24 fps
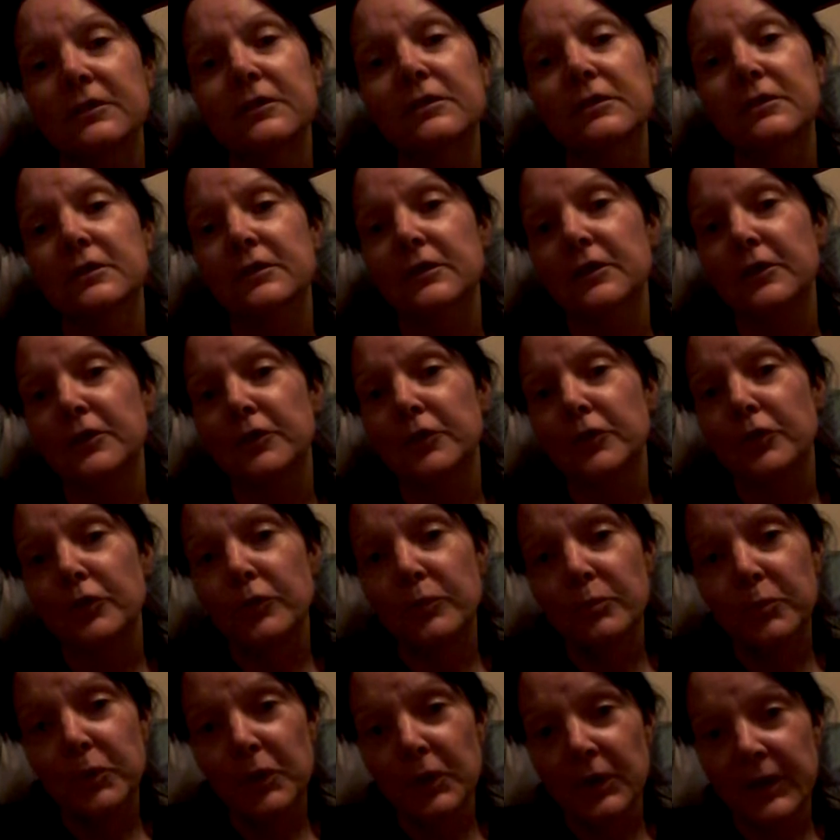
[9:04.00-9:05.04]

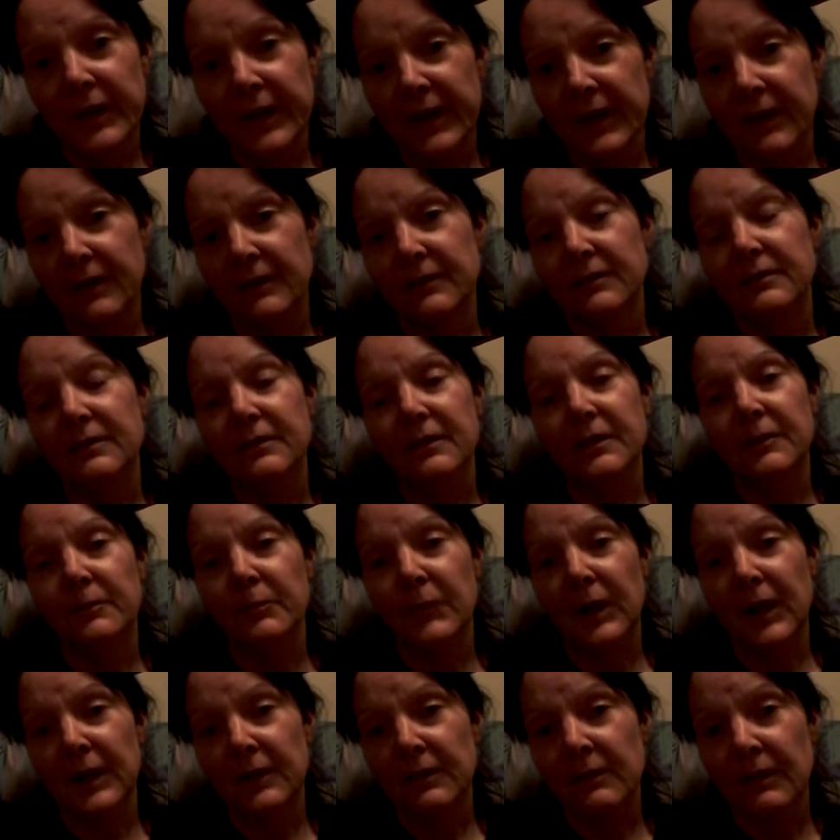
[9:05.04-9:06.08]
so blessed
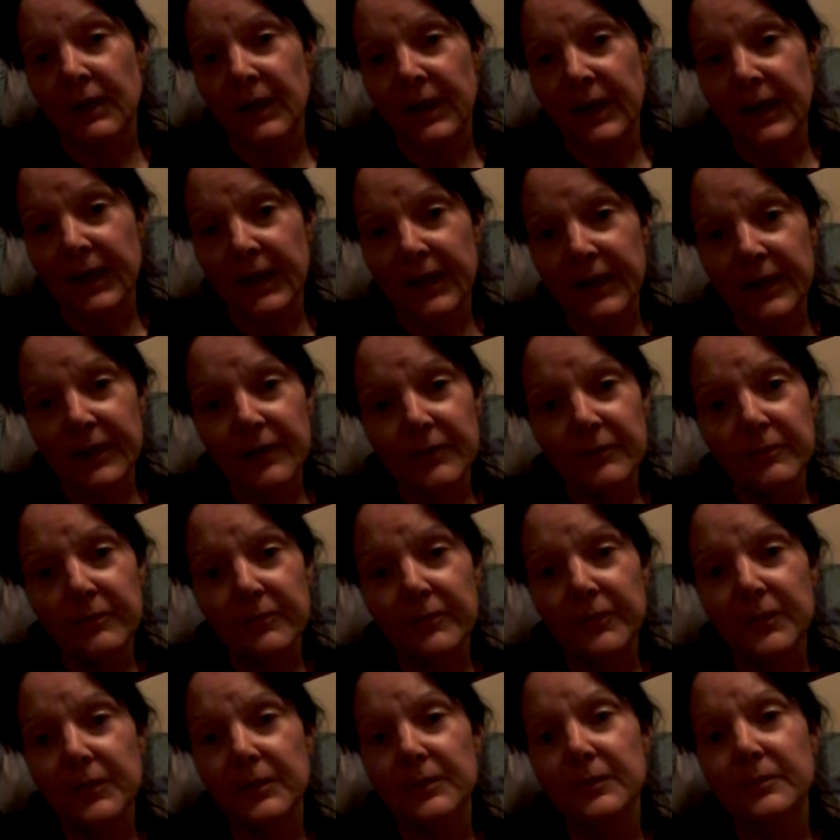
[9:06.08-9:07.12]
in my
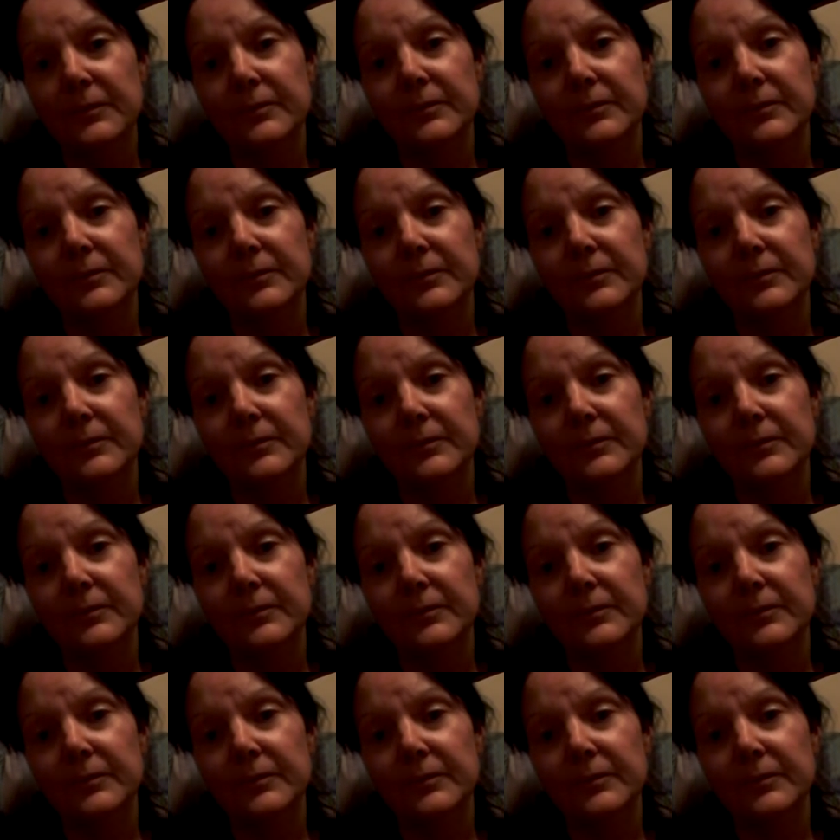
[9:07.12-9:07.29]
life.